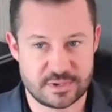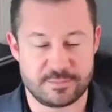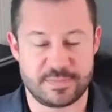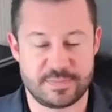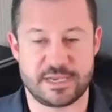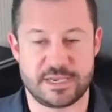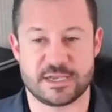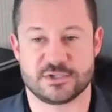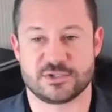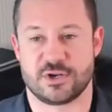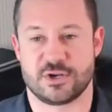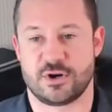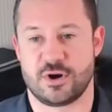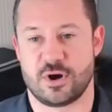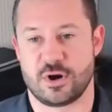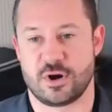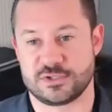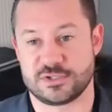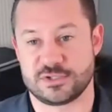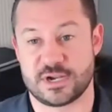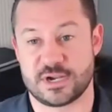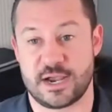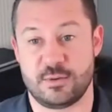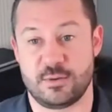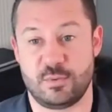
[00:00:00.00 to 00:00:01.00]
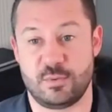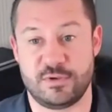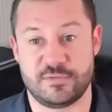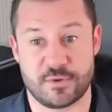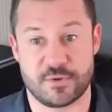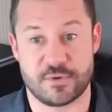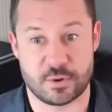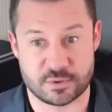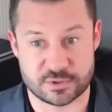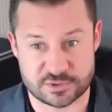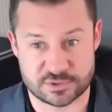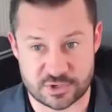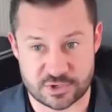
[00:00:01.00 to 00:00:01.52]
because on our side, we
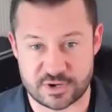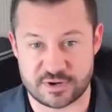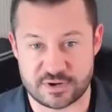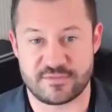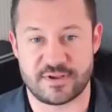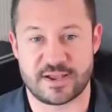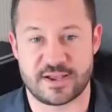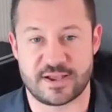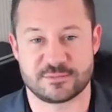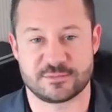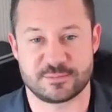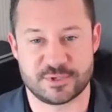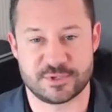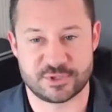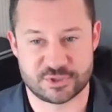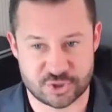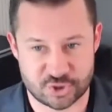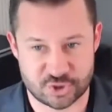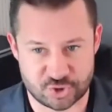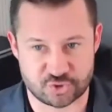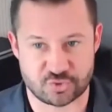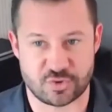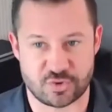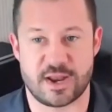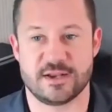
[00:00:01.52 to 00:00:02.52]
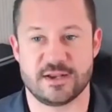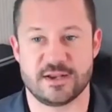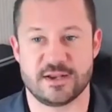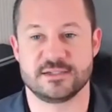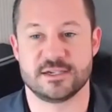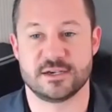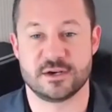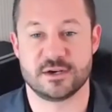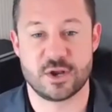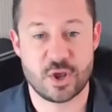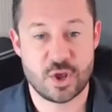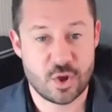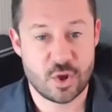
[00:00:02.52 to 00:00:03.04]
focus on investments and trends
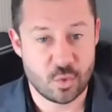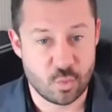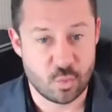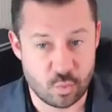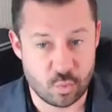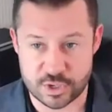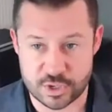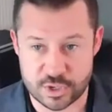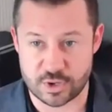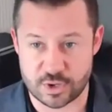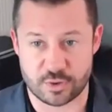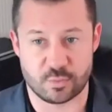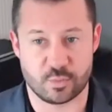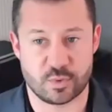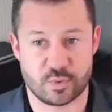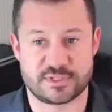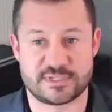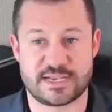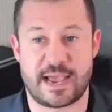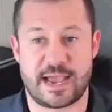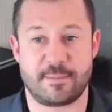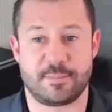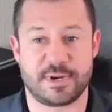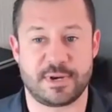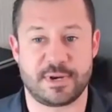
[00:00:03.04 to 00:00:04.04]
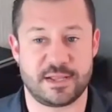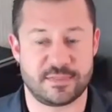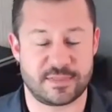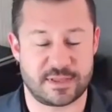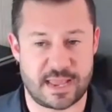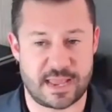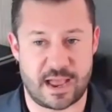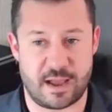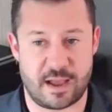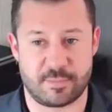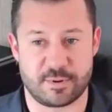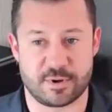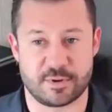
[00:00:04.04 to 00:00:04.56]
and, what's happening in the
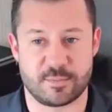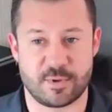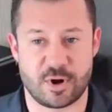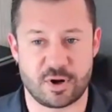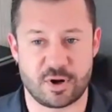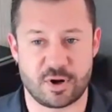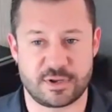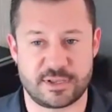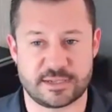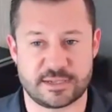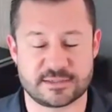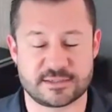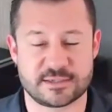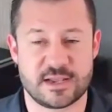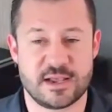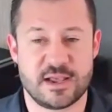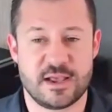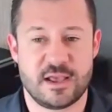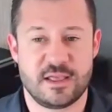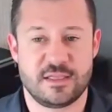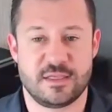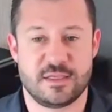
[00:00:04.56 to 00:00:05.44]
capital markets.